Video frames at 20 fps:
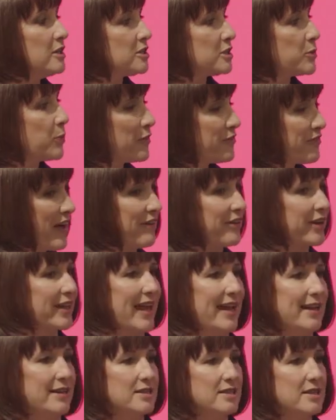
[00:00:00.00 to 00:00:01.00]
to
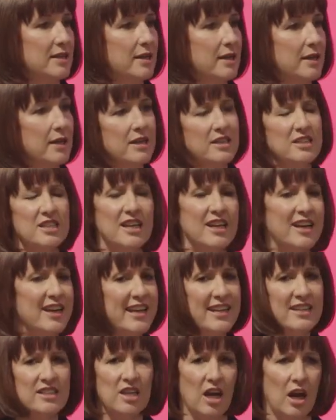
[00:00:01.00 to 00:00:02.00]
prevaricate, to
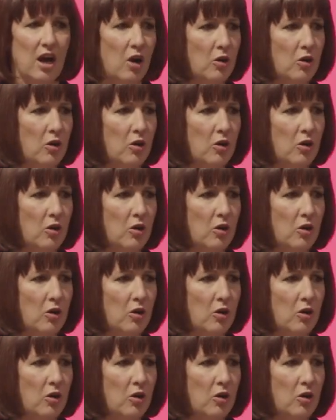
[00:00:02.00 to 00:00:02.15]
cling to